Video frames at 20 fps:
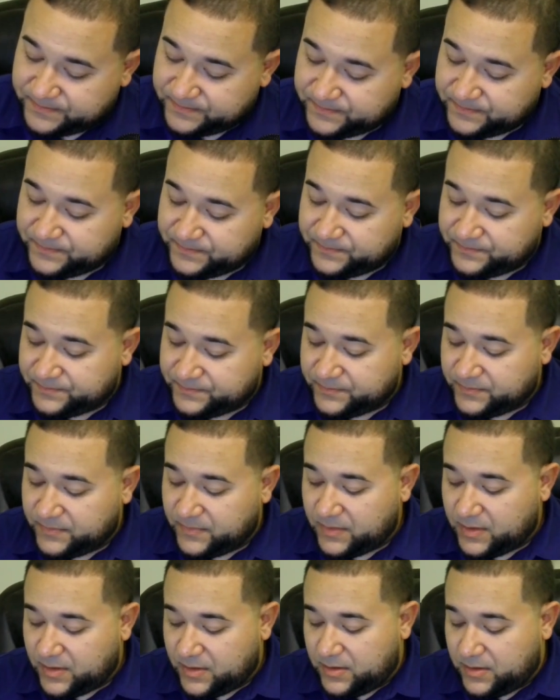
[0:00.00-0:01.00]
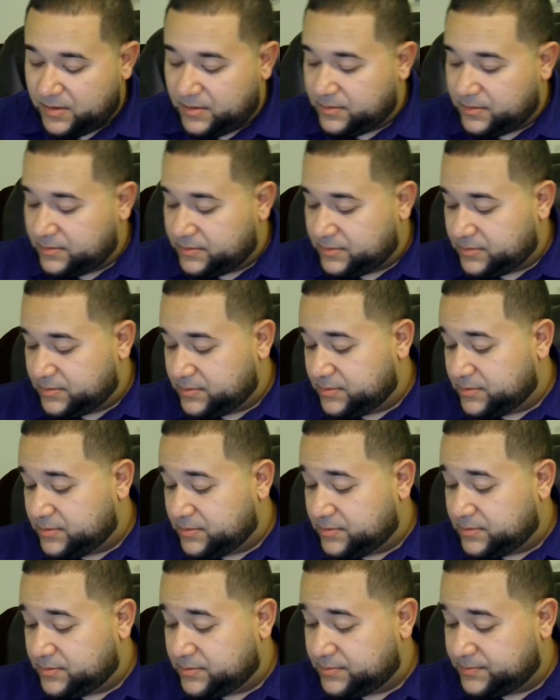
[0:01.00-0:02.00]

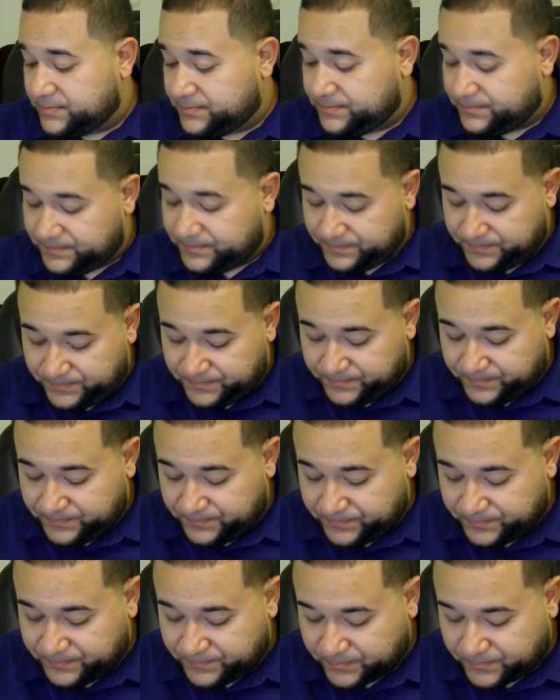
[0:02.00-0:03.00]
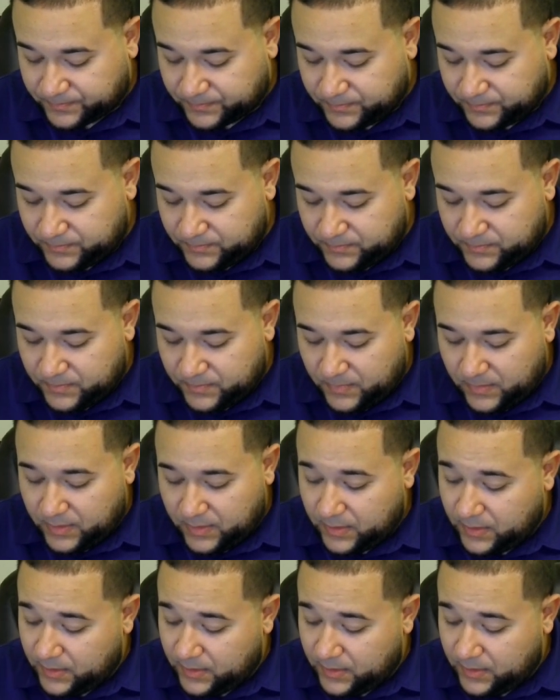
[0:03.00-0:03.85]
No one is speaking in this clip.